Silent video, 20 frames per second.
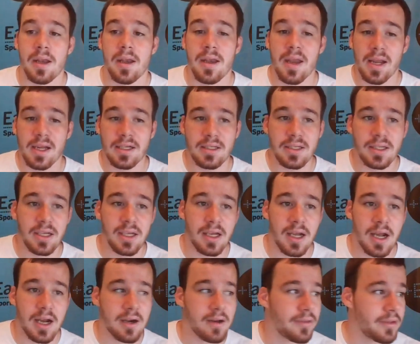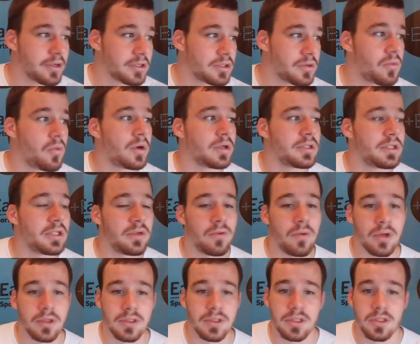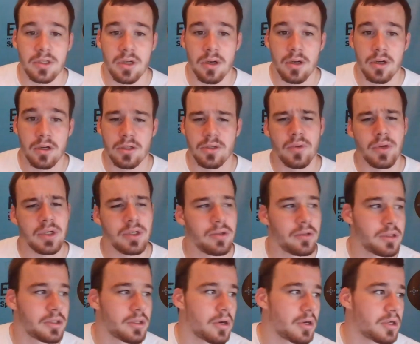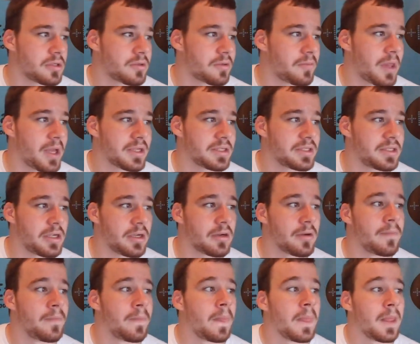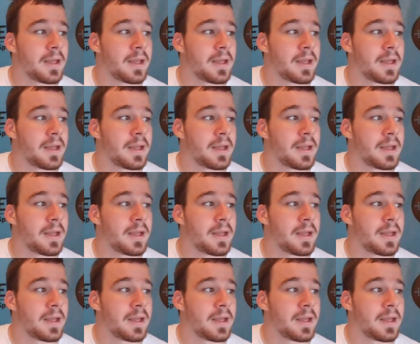19 out of their 22 starters from last year.